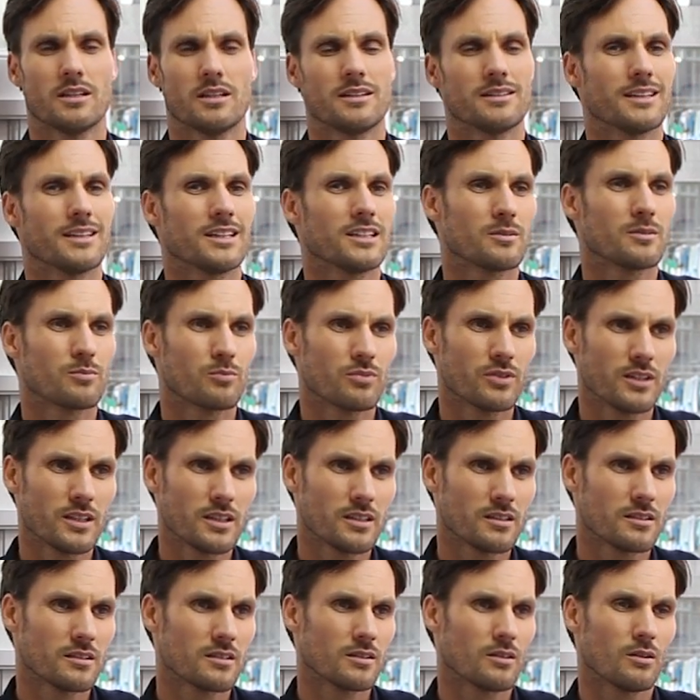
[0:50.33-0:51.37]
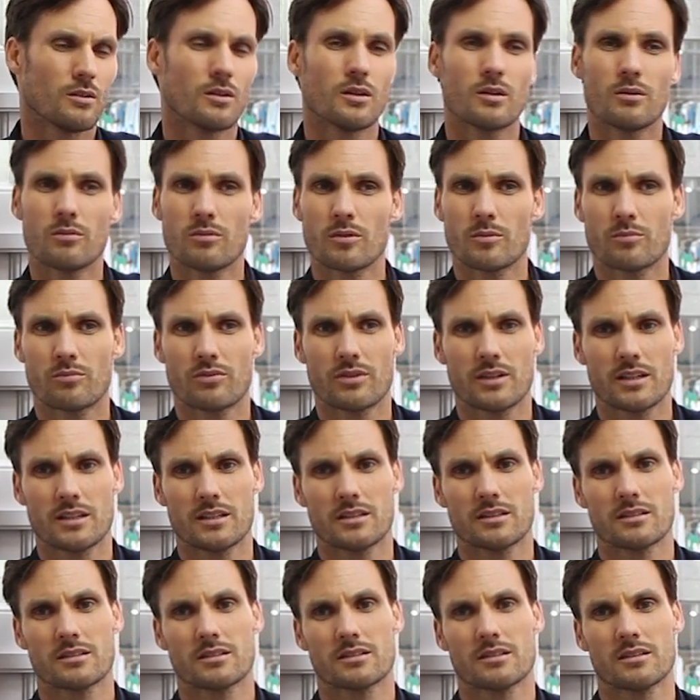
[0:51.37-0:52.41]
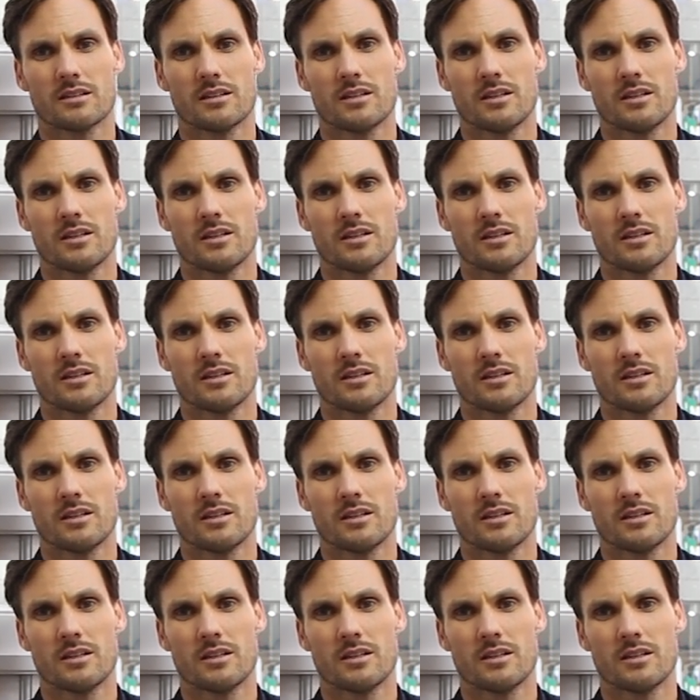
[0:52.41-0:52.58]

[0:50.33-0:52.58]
nice prints, all over prints.